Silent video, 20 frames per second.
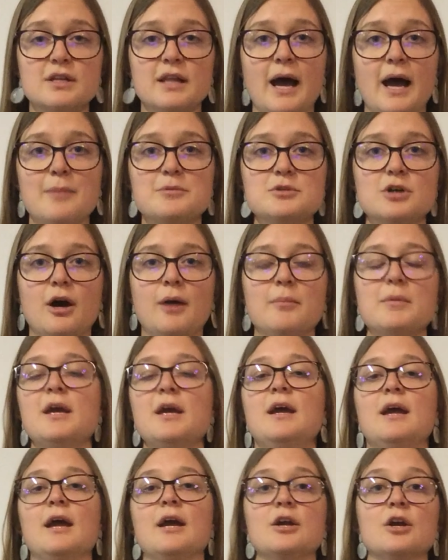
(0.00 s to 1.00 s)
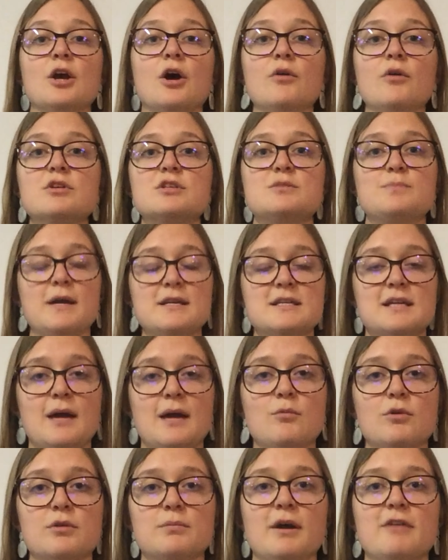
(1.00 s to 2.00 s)
the laptop and go spend
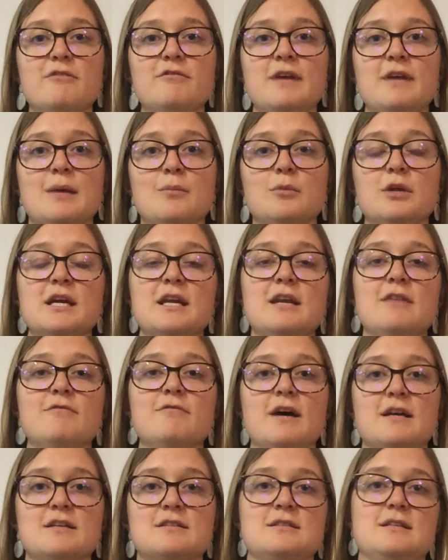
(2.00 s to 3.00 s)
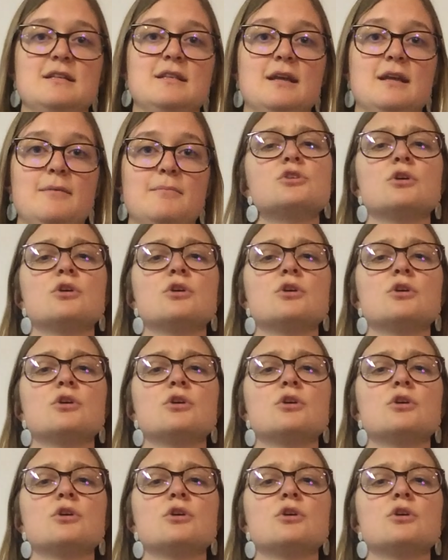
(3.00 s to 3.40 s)
time with my family and invest in them.